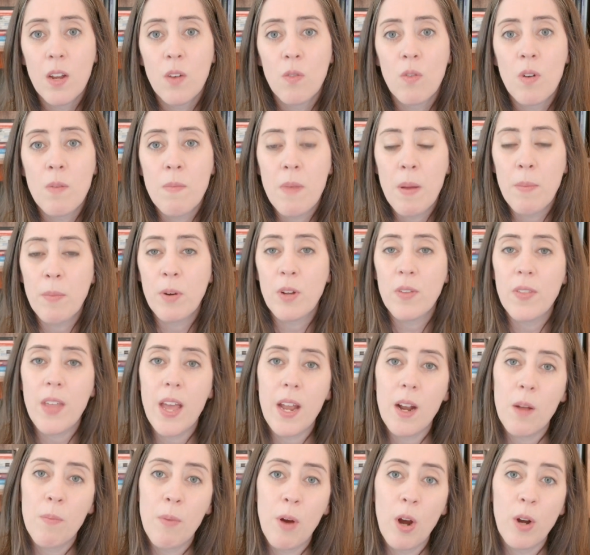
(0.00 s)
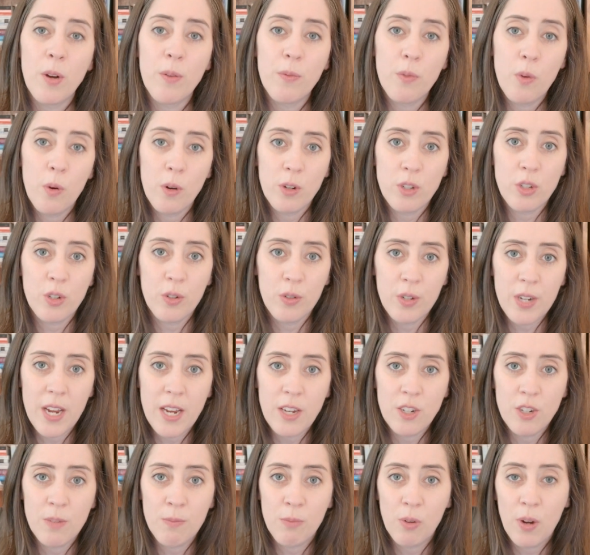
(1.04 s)
Remember that a part of course
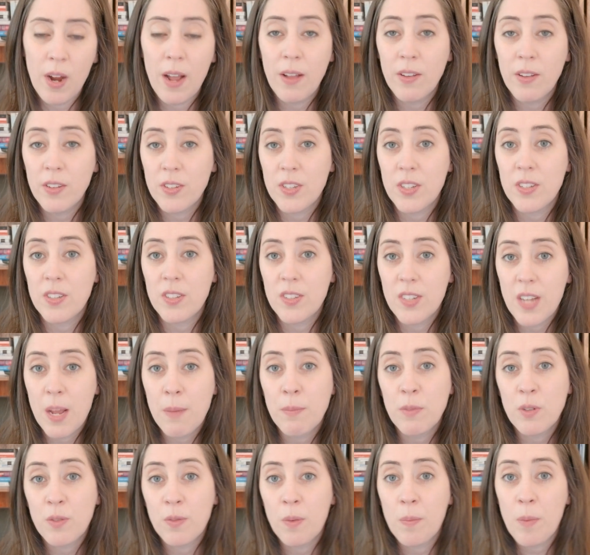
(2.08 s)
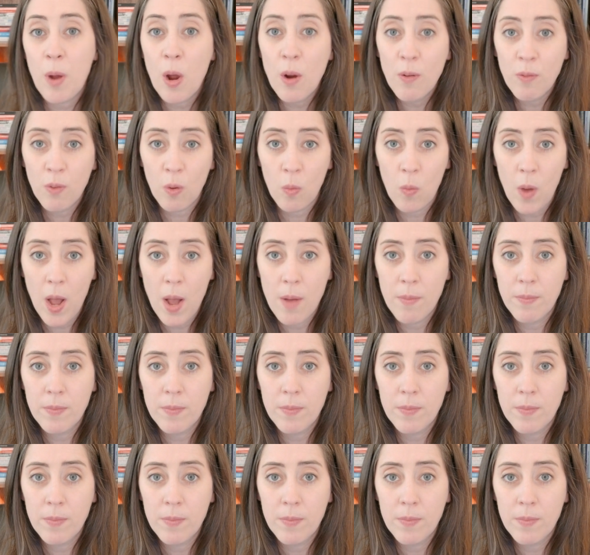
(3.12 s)
creation paralysis stems from overwhelm.